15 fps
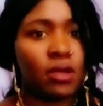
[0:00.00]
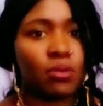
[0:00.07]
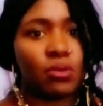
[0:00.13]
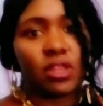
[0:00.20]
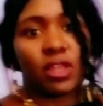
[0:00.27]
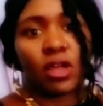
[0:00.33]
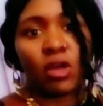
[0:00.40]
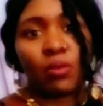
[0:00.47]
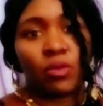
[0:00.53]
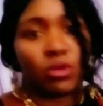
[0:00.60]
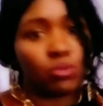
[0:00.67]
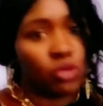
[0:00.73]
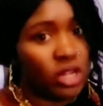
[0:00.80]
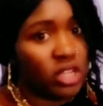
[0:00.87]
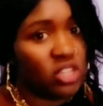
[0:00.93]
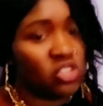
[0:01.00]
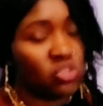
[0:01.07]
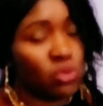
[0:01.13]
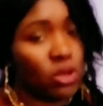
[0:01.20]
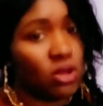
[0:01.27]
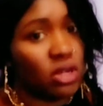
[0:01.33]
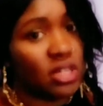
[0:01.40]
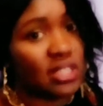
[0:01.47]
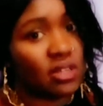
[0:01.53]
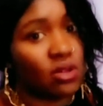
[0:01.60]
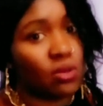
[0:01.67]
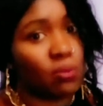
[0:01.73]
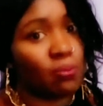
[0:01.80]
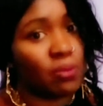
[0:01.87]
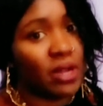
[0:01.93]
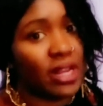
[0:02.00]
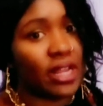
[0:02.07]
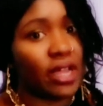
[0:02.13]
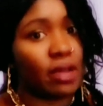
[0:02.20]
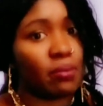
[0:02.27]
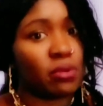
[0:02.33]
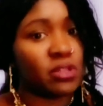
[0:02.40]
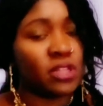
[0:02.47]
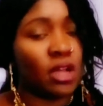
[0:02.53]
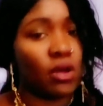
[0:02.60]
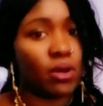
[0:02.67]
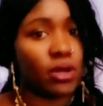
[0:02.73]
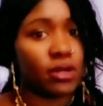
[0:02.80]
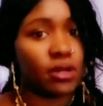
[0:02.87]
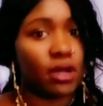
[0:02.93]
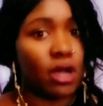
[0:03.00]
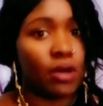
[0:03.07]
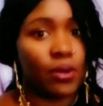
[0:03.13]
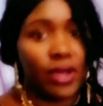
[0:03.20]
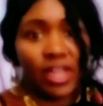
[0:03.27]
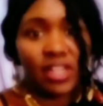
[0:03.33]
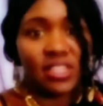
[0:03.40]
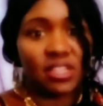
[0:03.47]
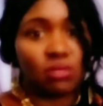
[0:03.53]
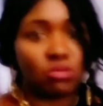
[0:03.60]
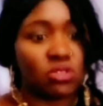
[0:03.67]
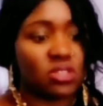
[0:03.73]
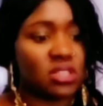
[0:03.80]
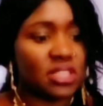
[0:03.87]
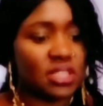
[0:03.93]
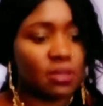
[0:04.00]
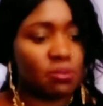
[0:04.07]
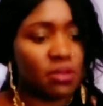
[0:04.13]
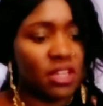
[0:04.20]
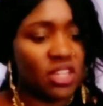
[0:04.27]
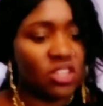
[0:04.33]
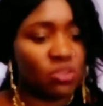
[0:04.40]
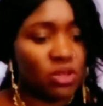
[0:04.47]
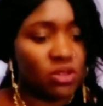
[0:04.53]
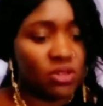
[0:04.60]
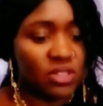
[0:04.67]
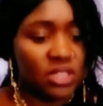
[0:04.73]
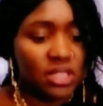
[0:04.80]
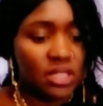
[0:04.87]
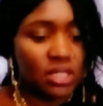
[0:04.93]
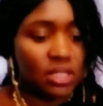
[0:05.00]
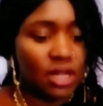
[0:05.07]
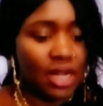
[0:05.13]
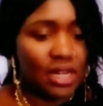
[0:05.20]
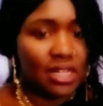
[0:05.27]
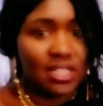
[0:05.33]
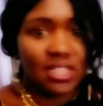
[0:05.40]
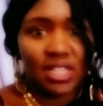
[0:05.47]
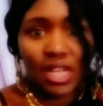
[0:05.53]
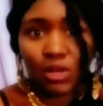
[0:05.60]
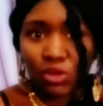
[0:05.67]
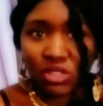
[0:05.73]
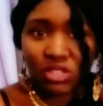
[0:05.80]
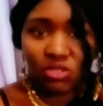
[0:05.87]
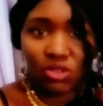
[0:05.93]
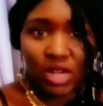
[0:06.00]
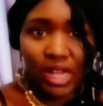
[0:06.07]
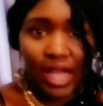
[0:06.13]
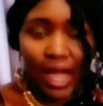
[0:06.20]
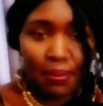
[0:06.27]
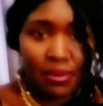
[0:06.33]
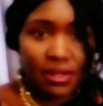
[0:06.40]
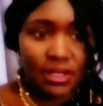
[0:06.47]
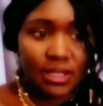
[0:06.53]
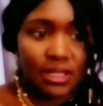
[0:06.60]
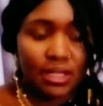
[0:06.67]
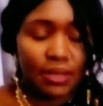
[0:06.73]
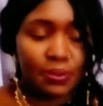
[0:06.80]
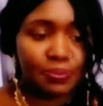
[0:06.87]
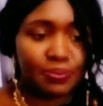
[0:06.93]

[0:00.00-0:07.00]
We, the common Mwananchi, we're always complaining about how our airtime just disappears. We don't understand what really happens.